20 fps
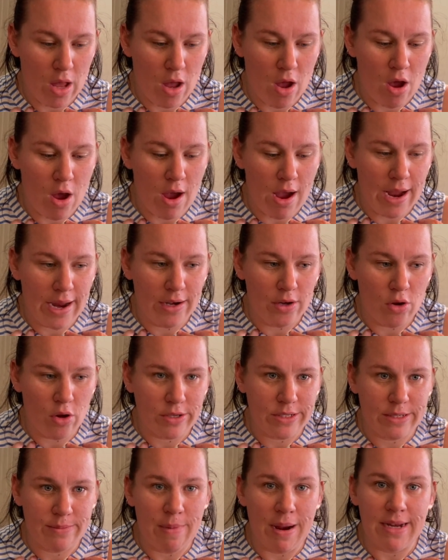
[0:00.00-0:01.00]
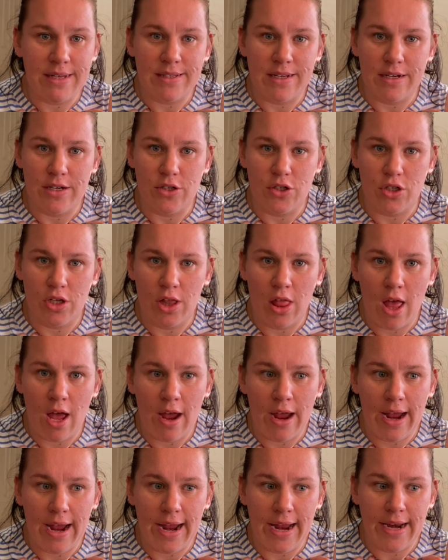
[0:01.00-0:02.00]
I lost my son in
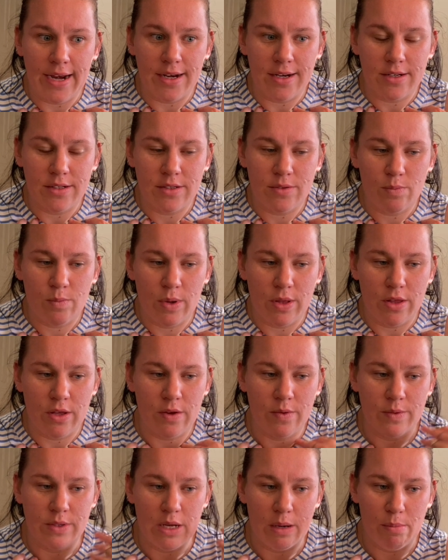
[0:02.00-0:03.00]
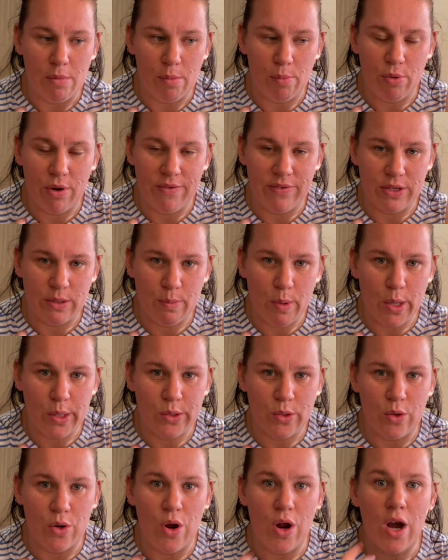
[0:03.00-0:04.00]
July, and whether you've seen my previous post
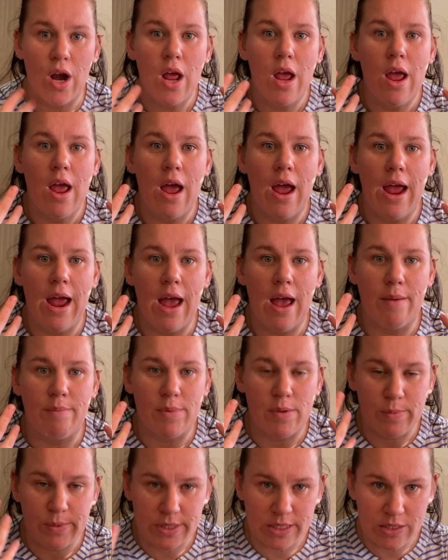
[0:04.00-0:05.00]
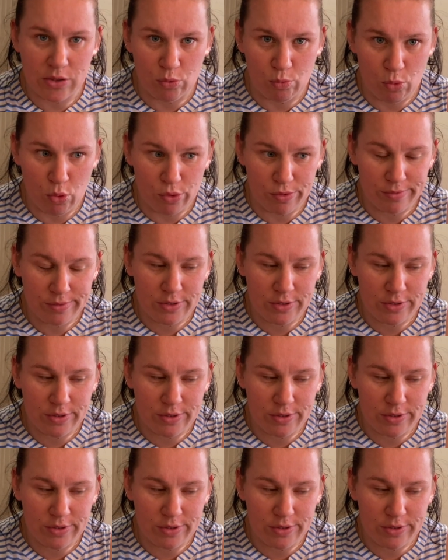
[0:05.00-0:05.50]
or not, he was stillborn.